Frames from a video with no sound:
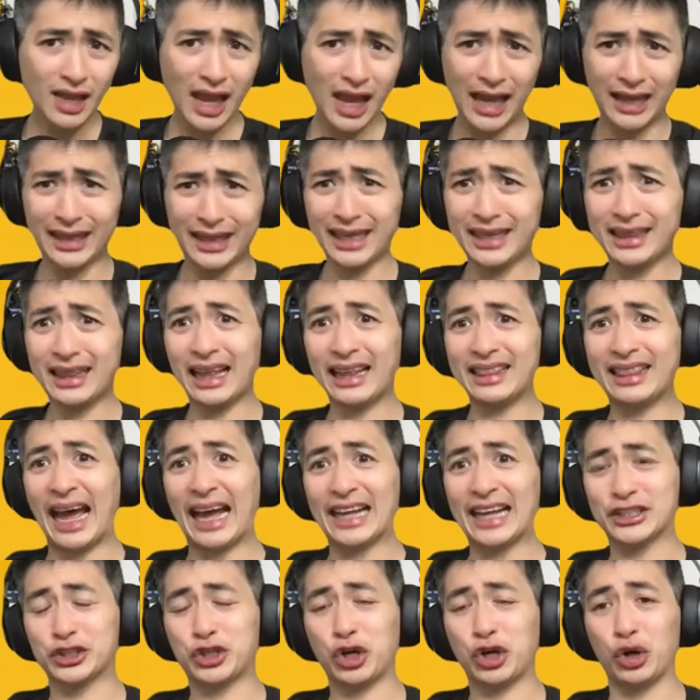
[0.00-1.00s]
I think
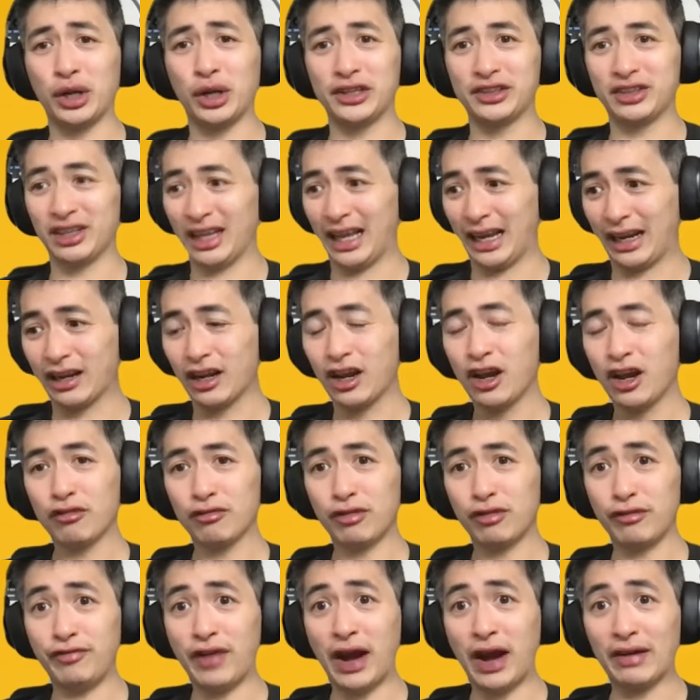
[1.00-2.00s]
that's turned into like
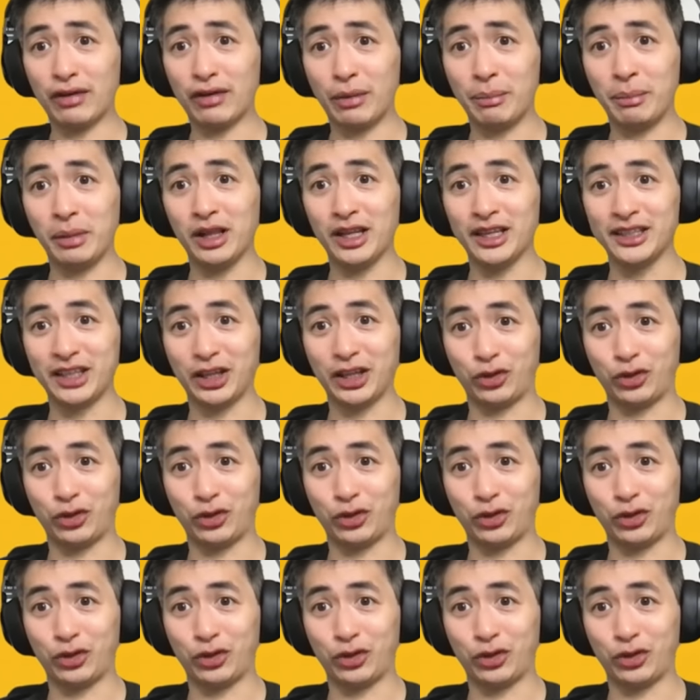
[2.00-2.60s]
from 500 million to